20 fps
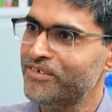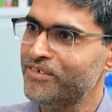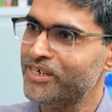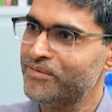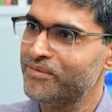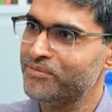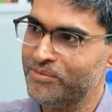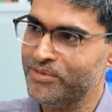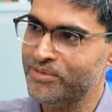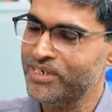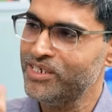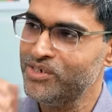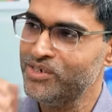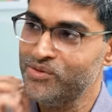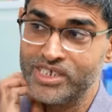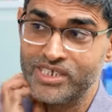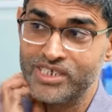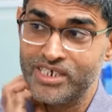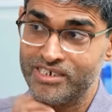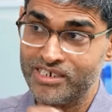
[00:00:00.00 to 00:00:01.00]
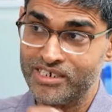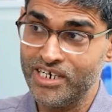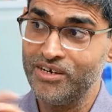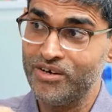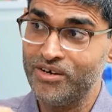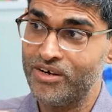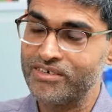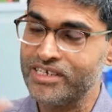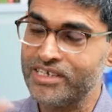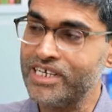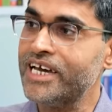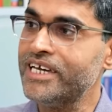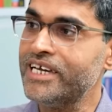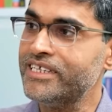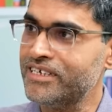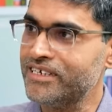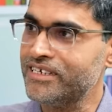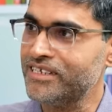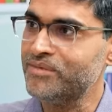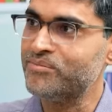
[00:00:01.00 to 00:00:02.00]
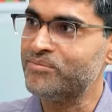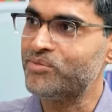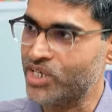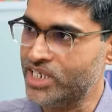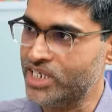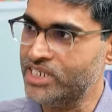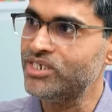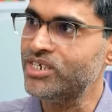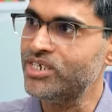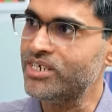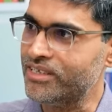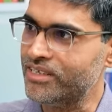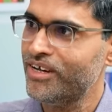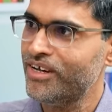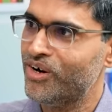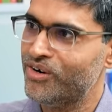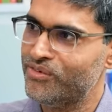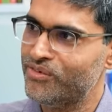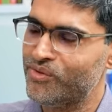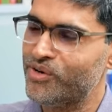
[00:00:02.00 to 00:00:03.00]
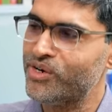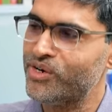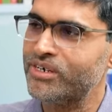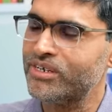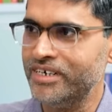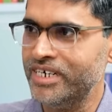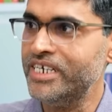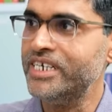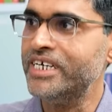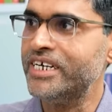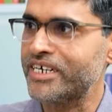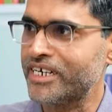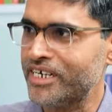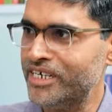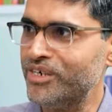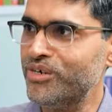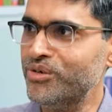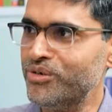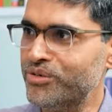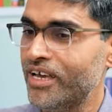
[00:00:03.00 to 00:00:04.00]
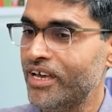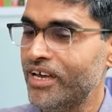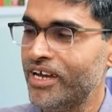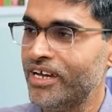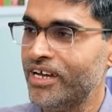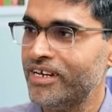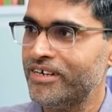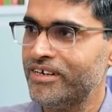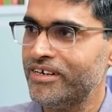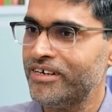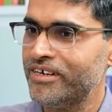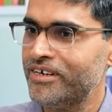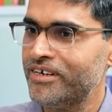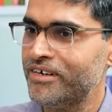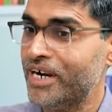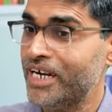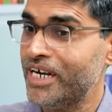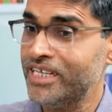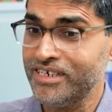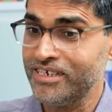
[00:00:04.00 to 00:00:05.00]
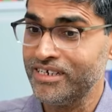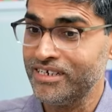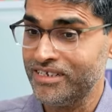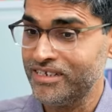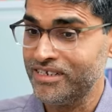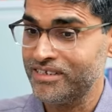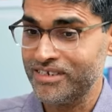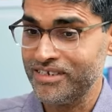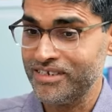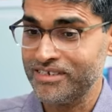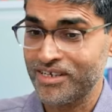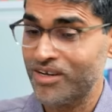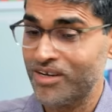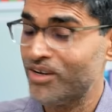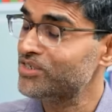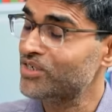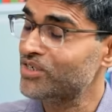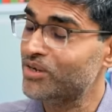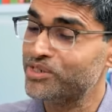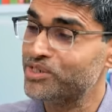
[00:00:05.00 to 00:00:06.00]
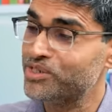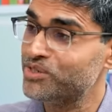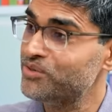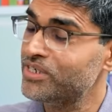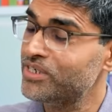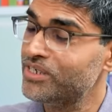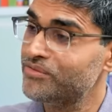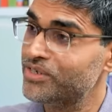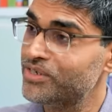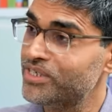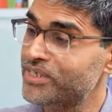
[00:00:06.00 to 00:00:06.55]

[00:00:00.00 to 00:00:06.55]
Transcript: where people in US are still not realizing the potential of what India can do. And uh, I think it's, it's a lost opportunity for